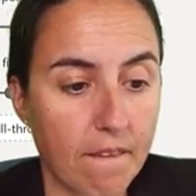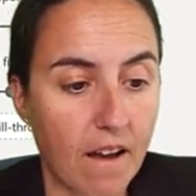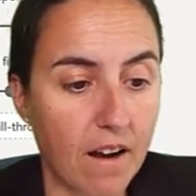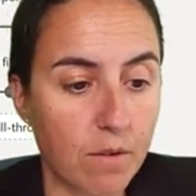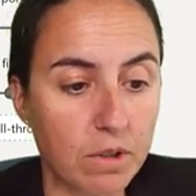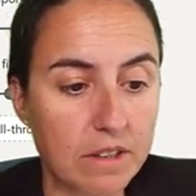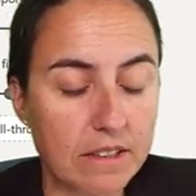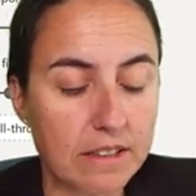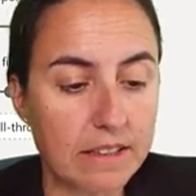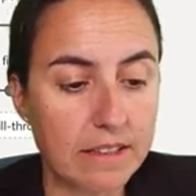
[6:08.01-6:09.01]
I will
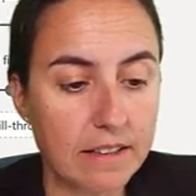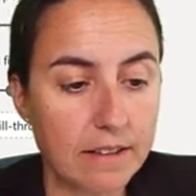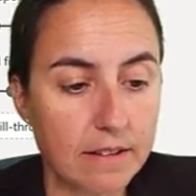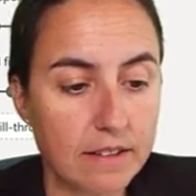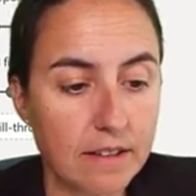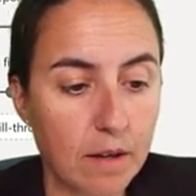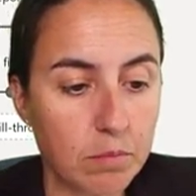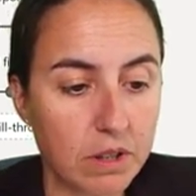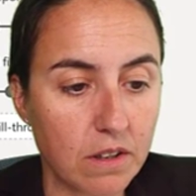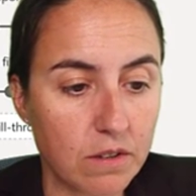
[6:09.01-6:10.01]
link it down
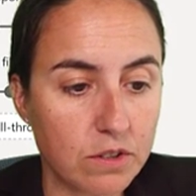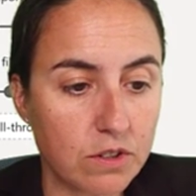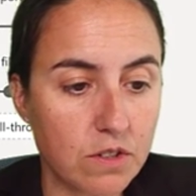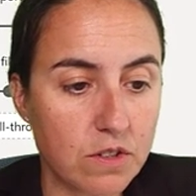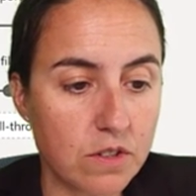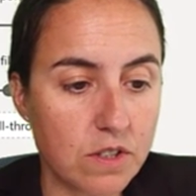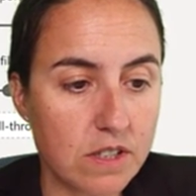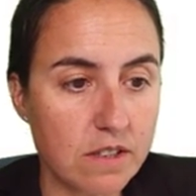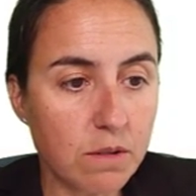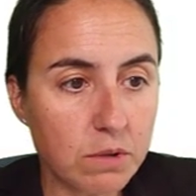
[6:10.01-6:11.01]
below so you
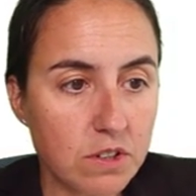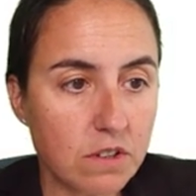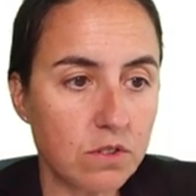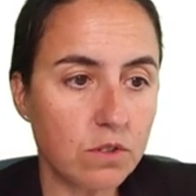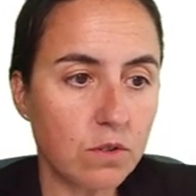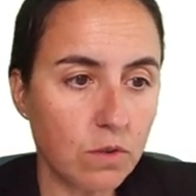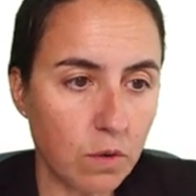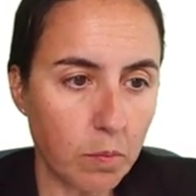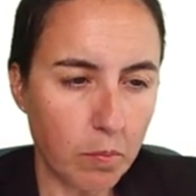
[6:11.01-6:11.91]
see what you need to do,